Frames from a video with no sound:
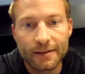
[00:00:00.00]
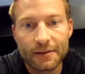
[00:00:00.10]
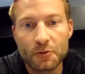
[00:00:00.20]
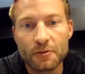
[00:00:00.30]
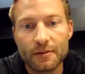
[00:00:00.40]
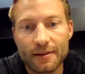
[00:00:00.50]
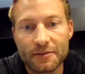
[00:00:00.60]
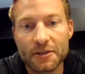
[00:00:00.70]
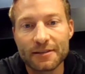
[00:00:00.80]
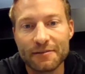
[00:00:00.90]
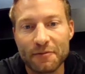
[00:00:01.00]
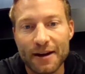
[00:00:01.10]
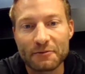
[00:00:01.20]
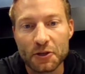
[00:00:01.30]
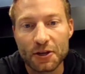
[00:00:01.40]
Hmm,
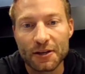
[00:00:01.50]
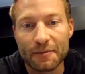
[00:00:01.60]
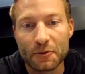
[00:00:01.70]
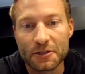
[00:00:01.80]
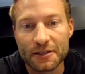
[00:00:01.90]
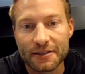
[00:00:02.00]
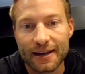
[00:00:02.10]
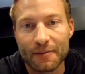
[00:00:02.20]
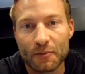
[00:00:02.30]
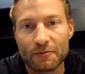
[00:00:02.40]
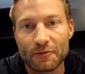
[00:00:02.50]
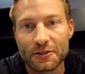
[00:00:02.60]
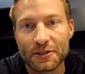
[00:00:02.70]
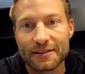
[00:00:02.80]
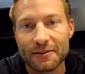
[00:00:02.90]
65 is a good number since Cam went for
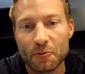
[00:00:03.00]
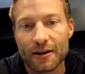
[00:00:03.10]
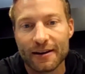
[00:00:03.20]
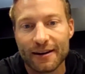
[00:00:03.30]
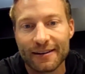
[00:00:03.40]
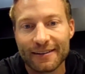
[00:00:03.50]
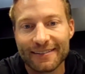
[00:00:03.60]
61, huh?